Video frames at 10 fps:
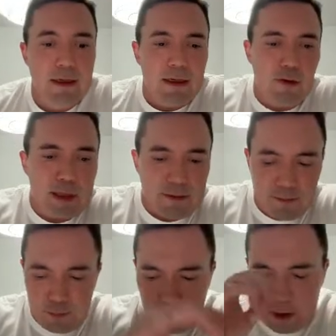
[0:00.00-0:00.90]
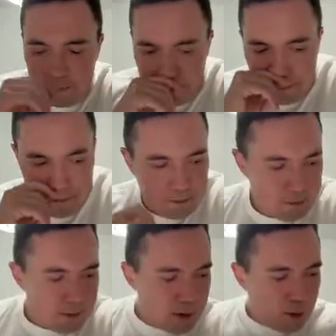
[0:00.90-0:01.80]
Okay, whatever.
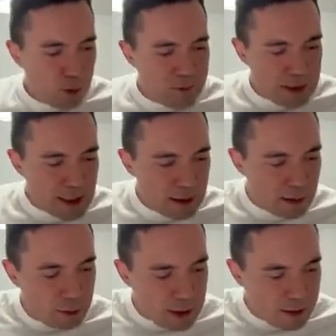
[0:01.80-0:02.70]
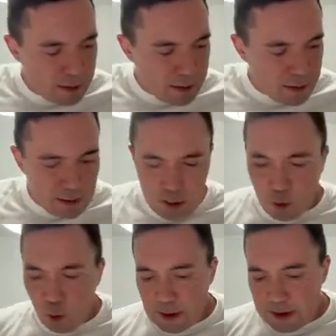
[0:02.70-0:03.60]
We've taken a look at the
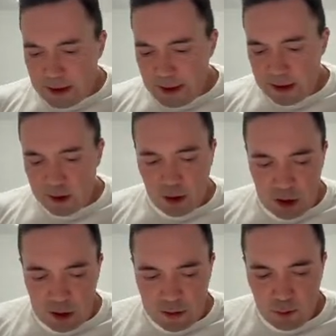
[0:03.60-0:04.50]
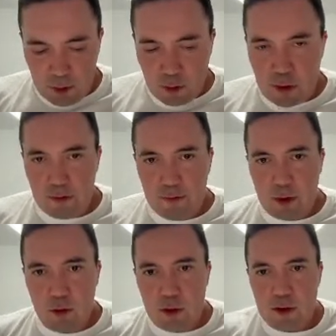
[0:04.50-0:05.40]
quantity instructions for the
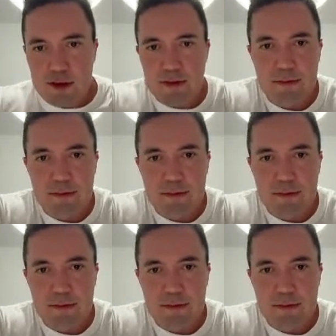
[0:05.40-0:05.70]
orders,